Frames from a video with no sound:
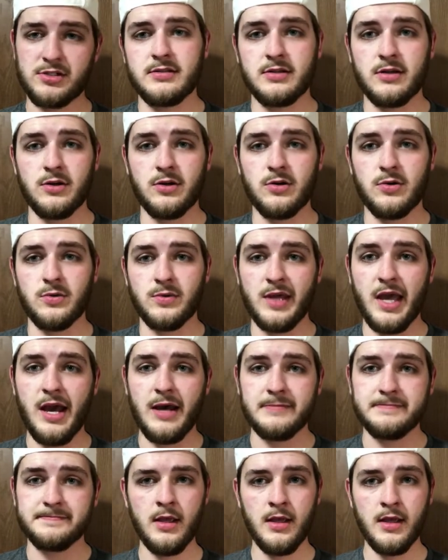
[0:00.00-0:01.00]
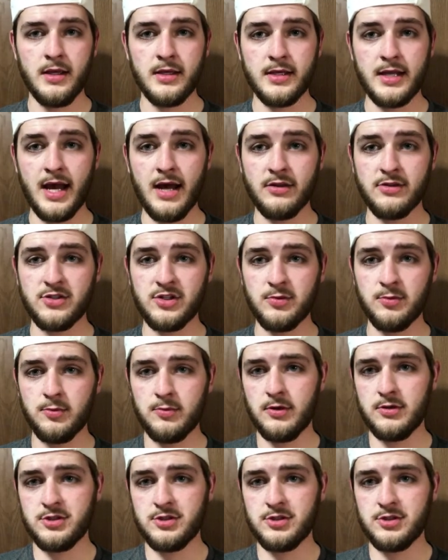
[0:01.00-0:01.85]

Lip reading: So yeah. Now the Super Bowl